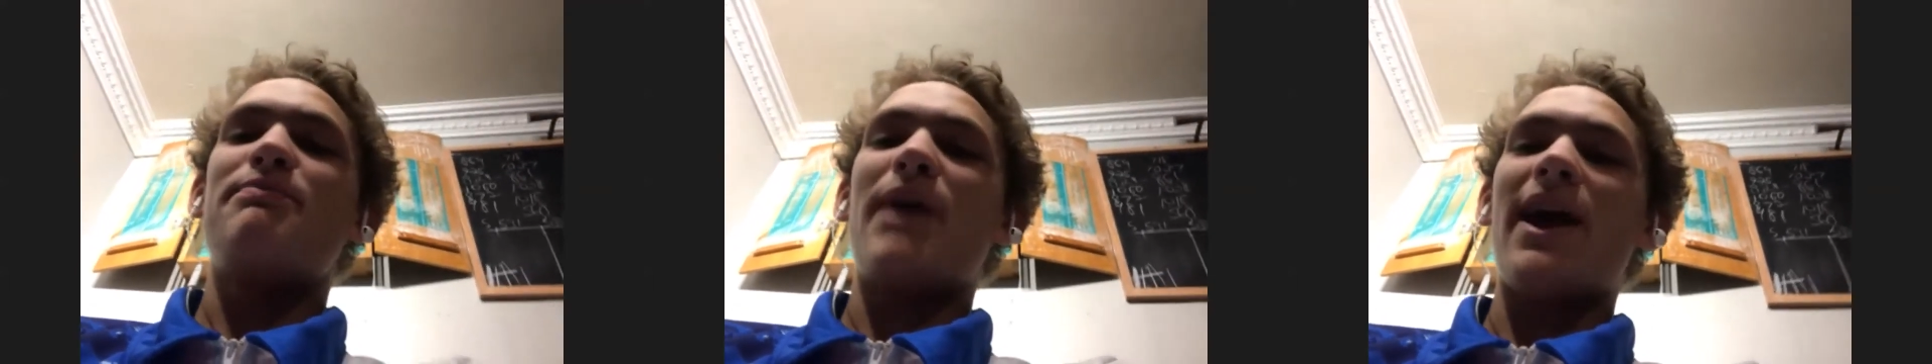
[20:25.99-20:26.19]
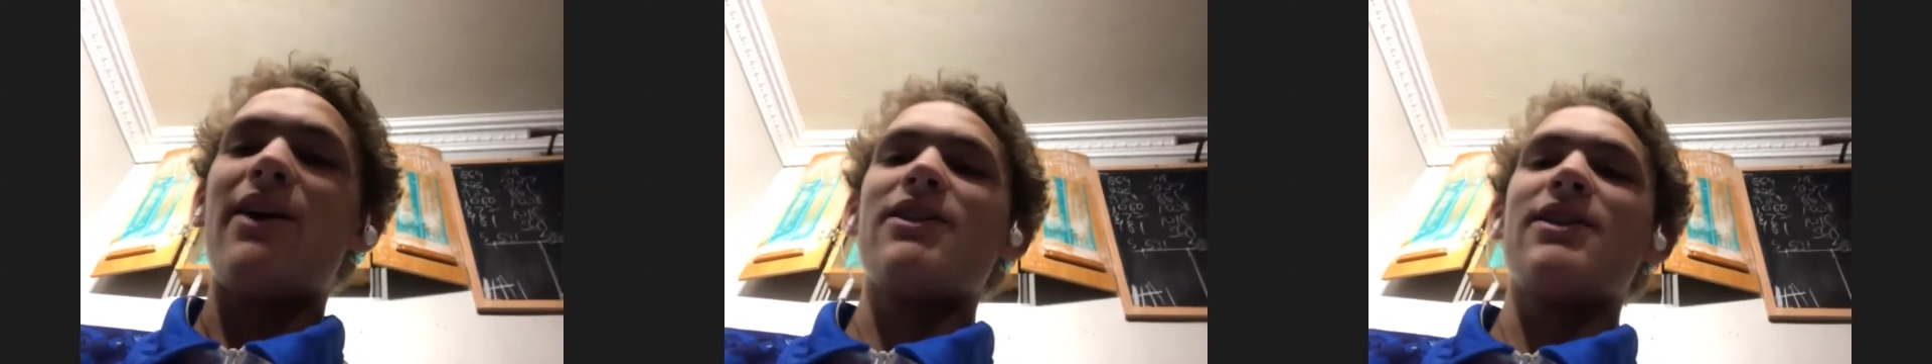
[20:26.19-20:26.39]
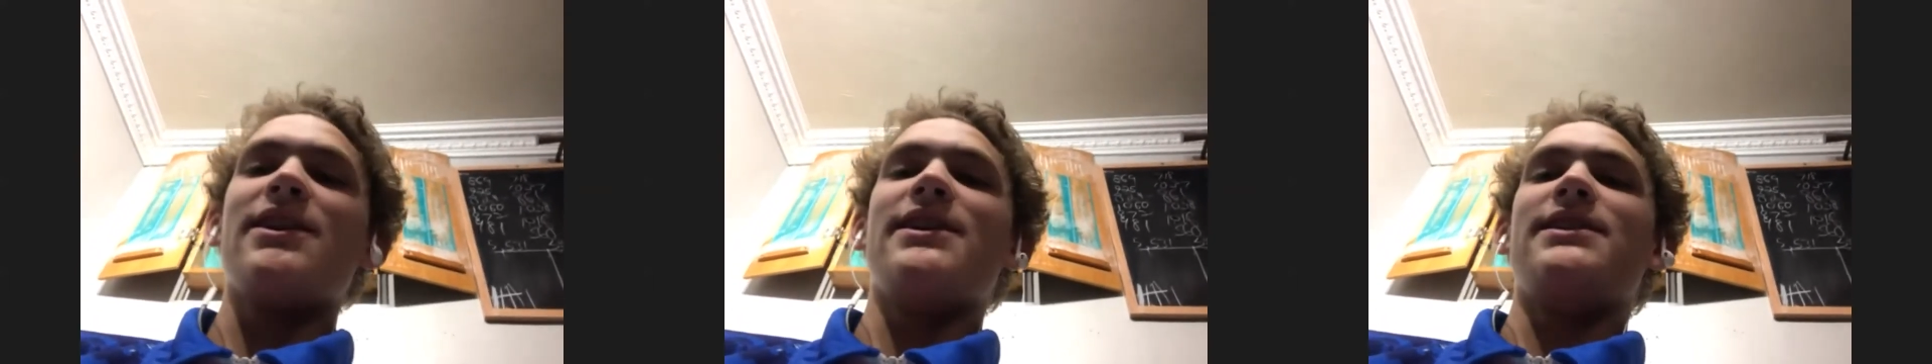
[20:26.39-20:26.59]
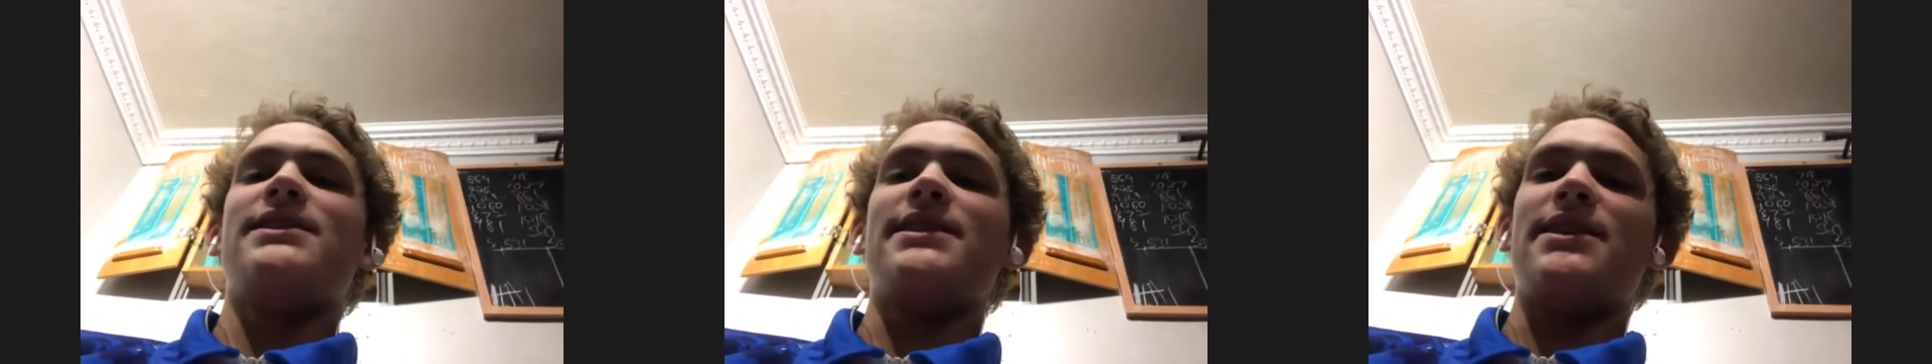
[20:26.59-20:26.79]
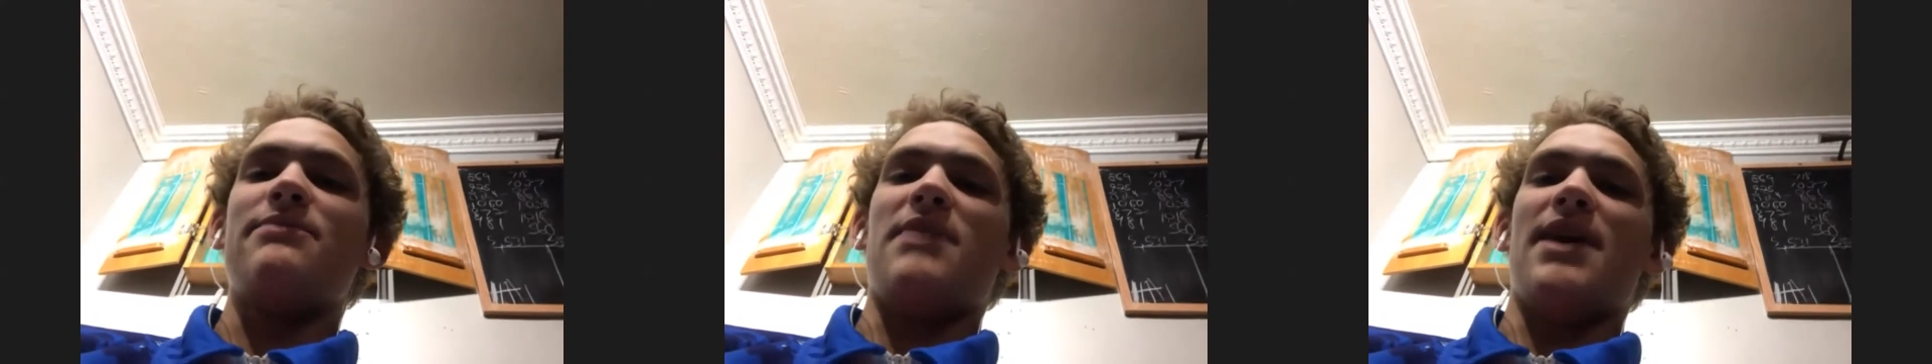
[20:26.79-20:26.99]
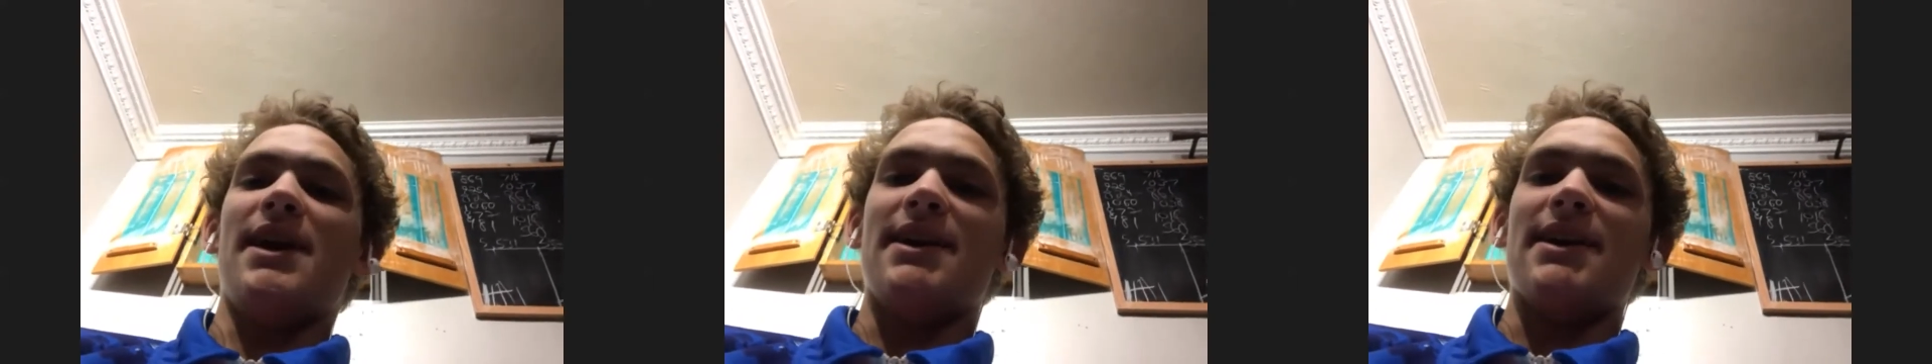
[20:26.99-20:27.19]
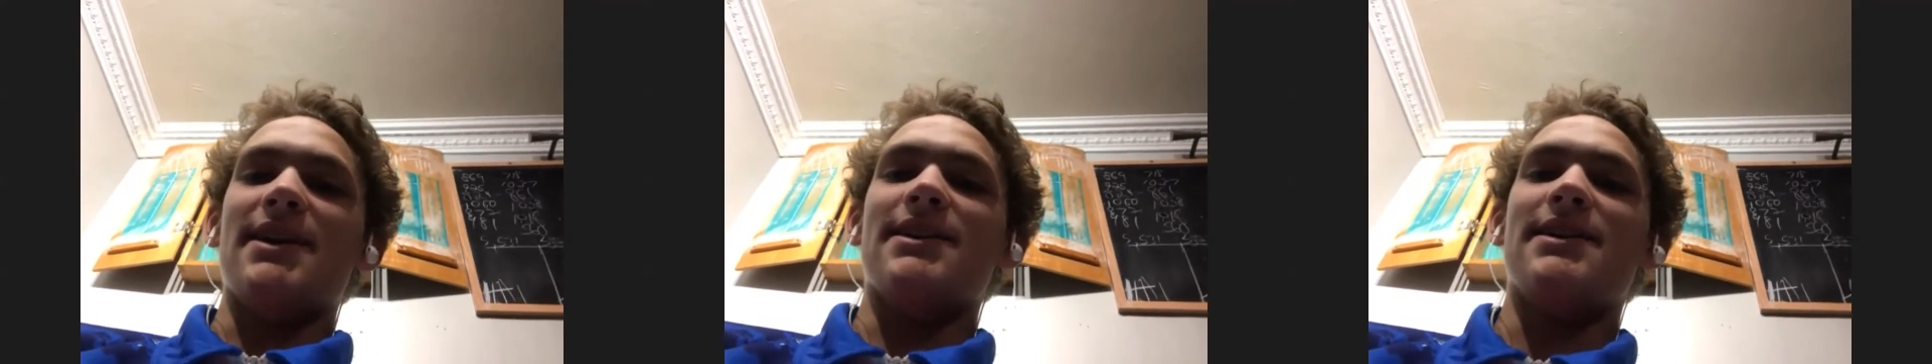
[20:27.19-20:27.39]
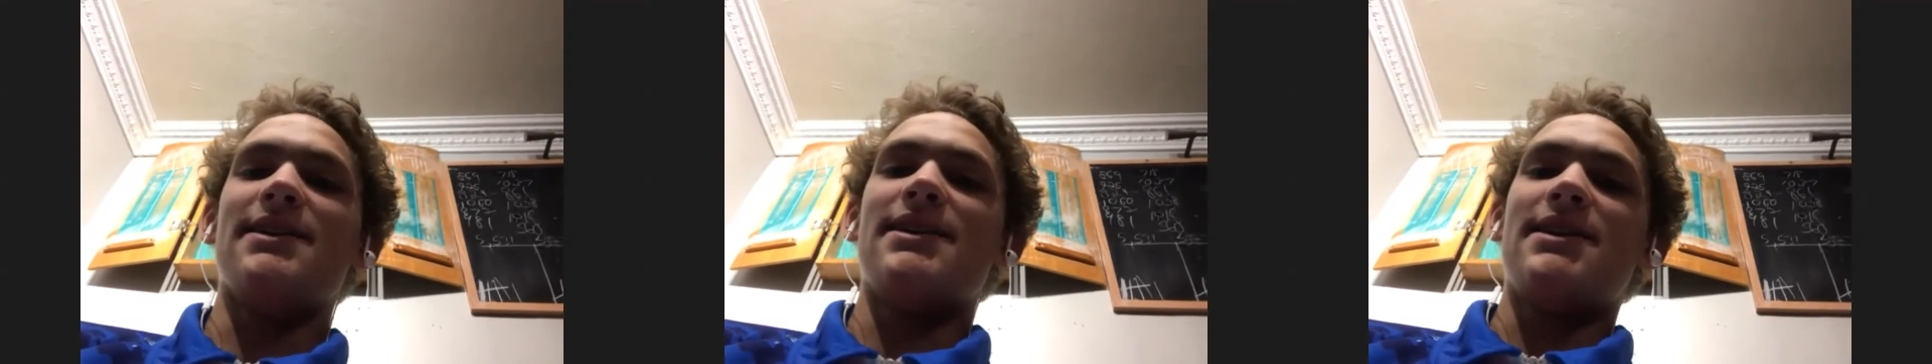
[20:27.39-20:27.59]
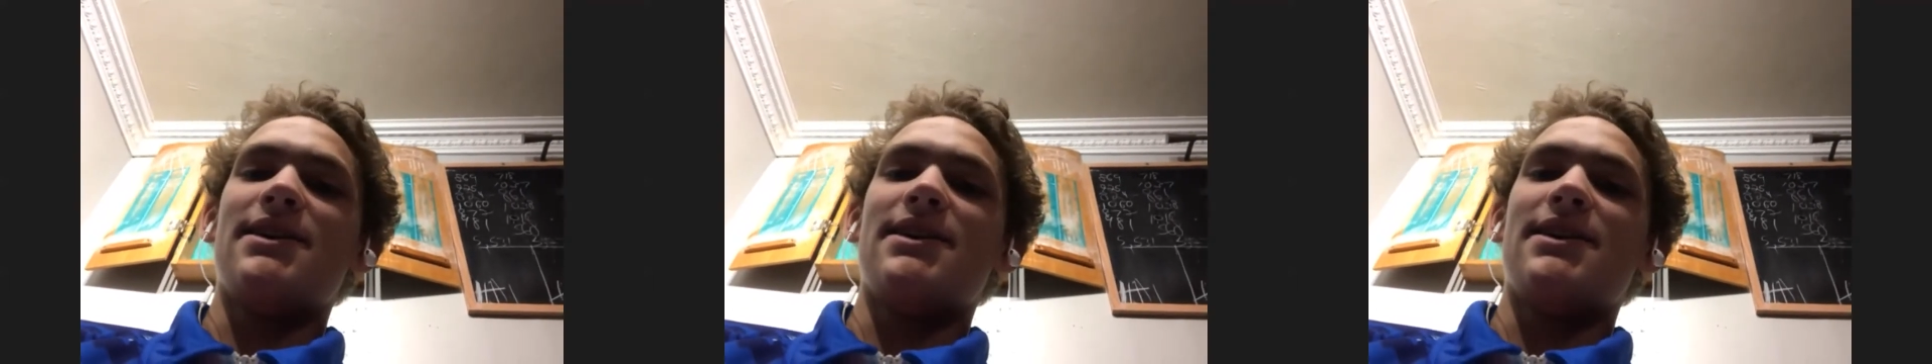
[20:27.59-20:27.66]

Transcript: barely didn't make it.